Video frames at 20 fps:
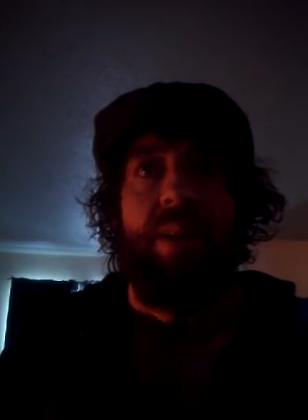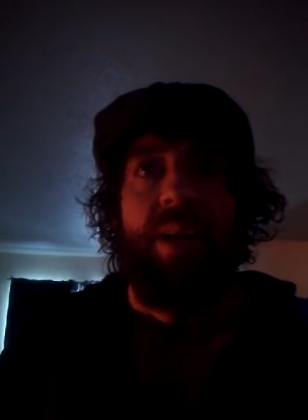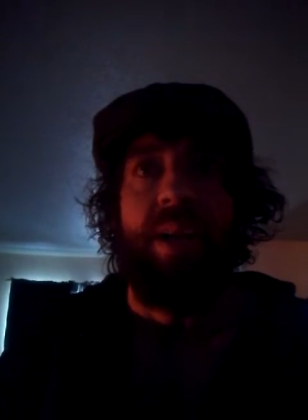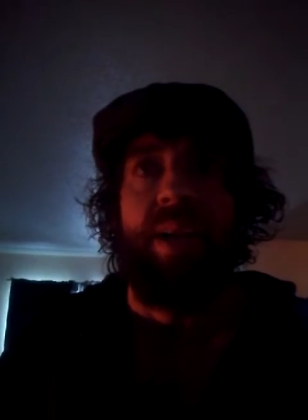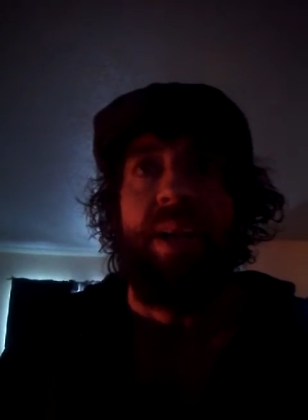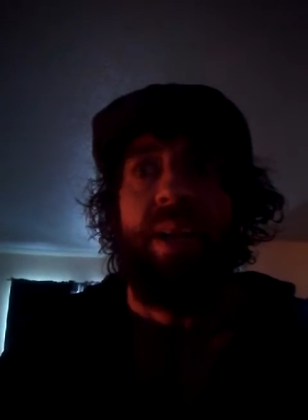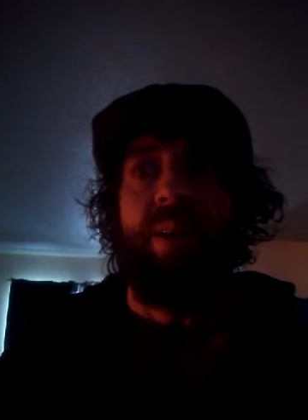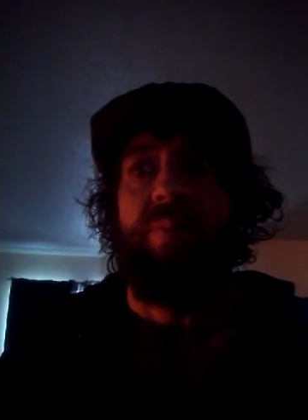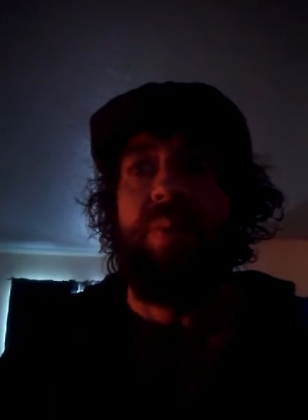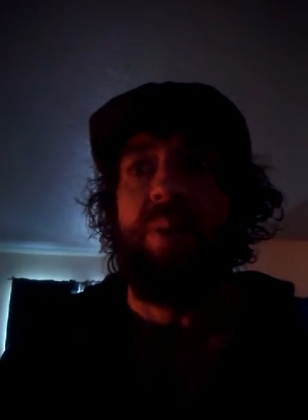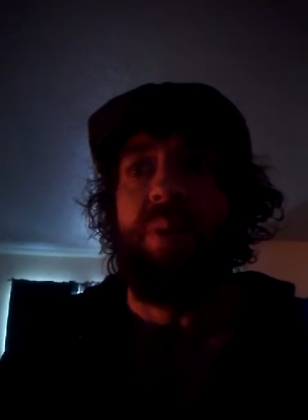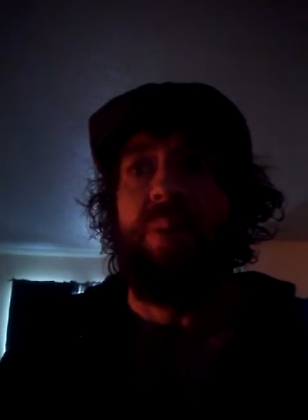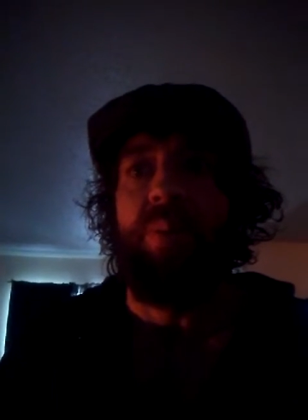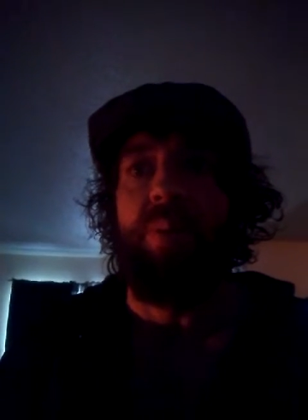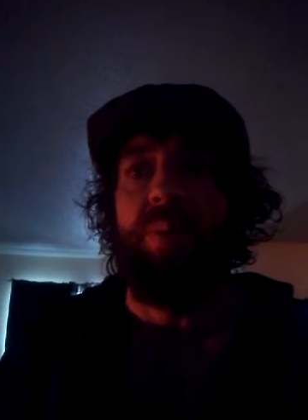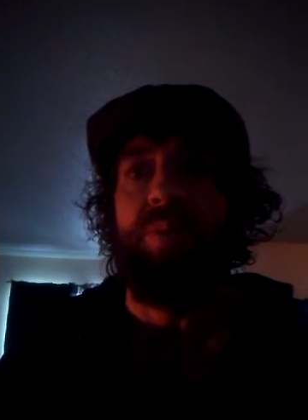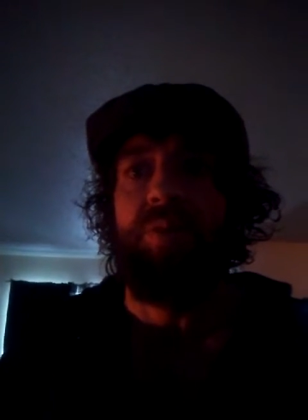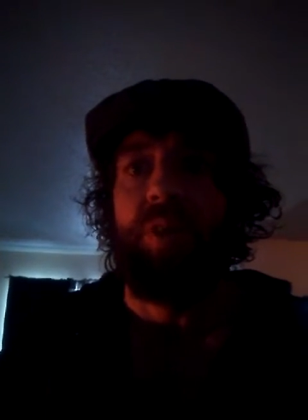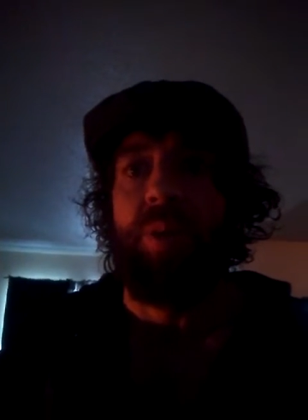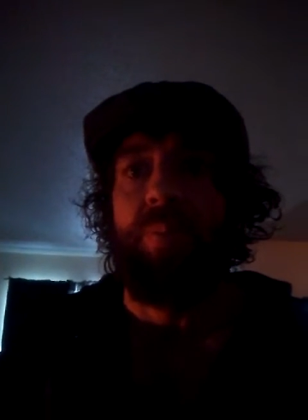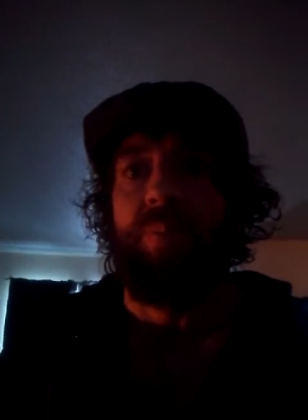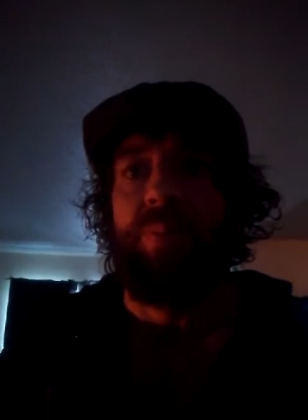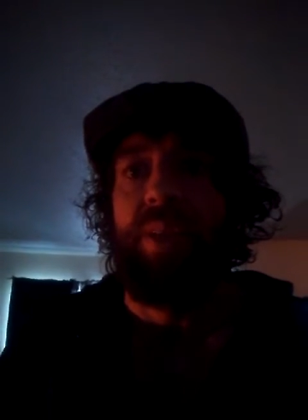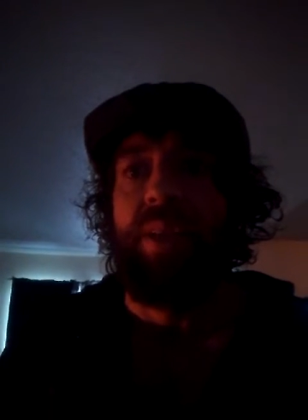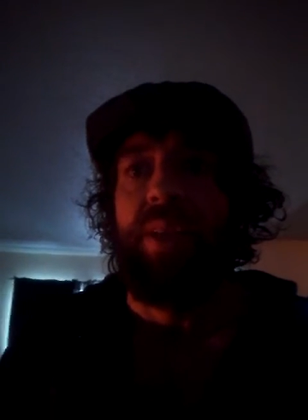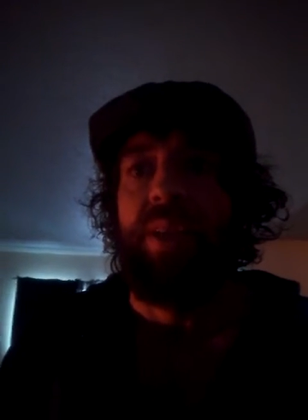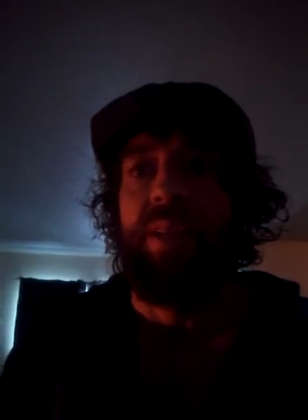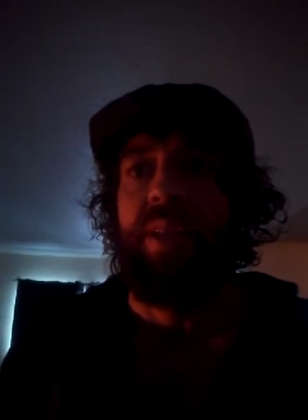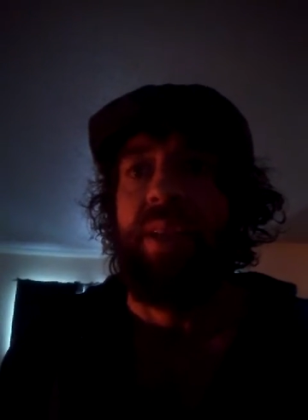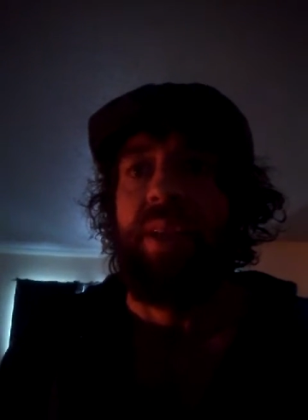and if you knew
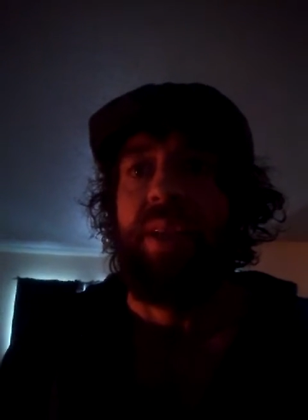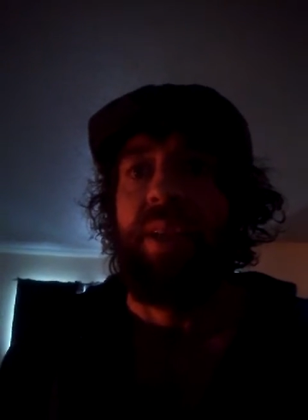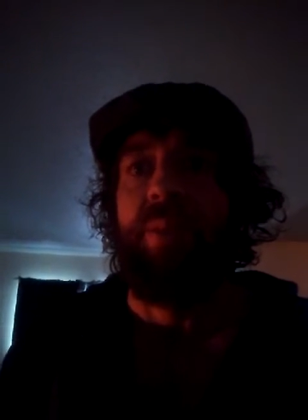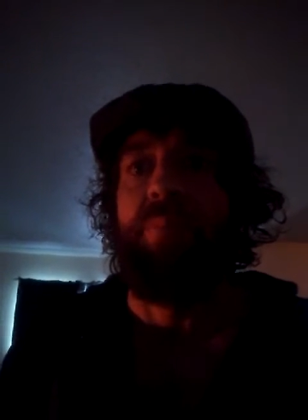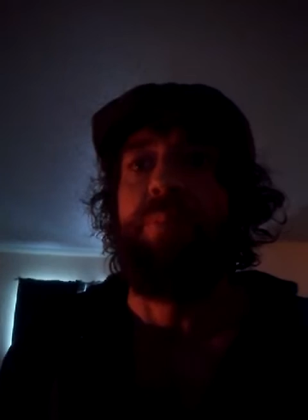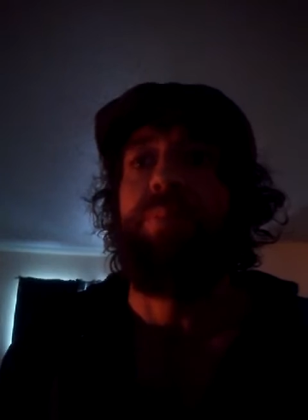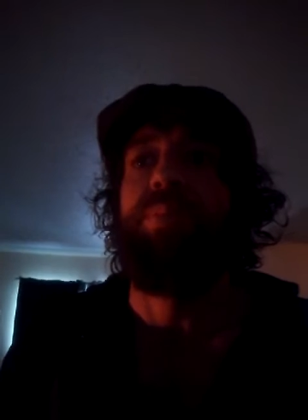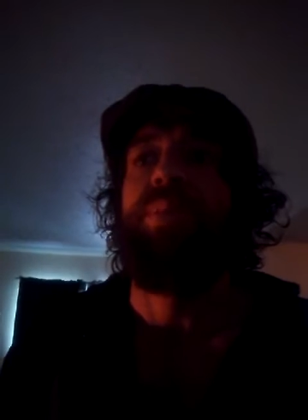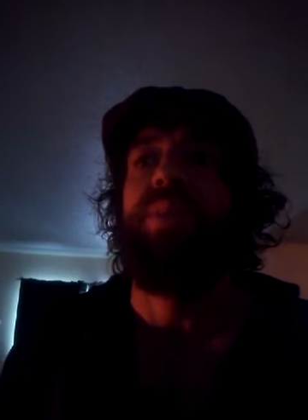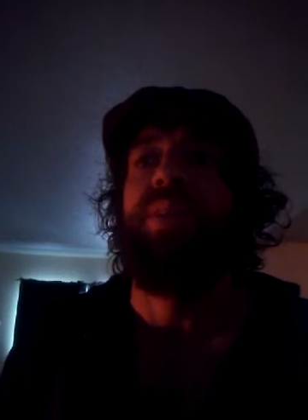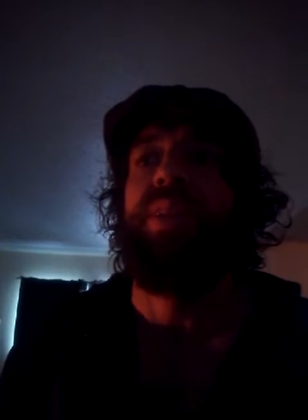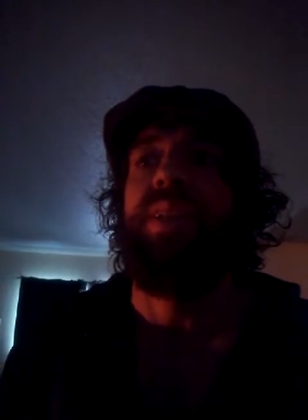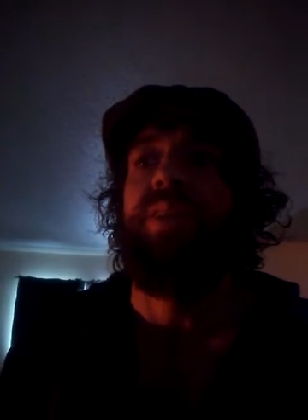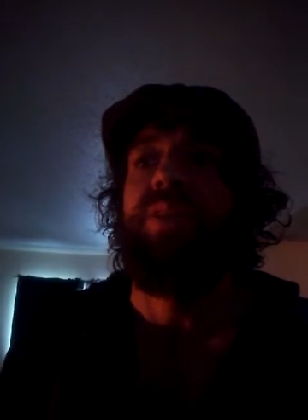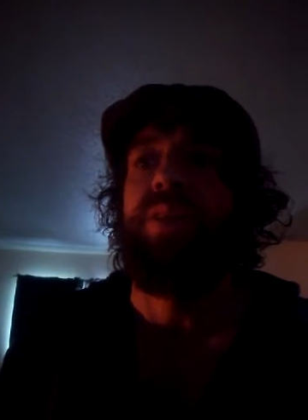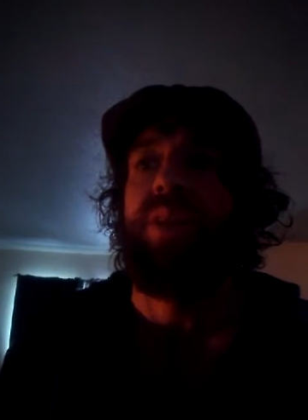something that completely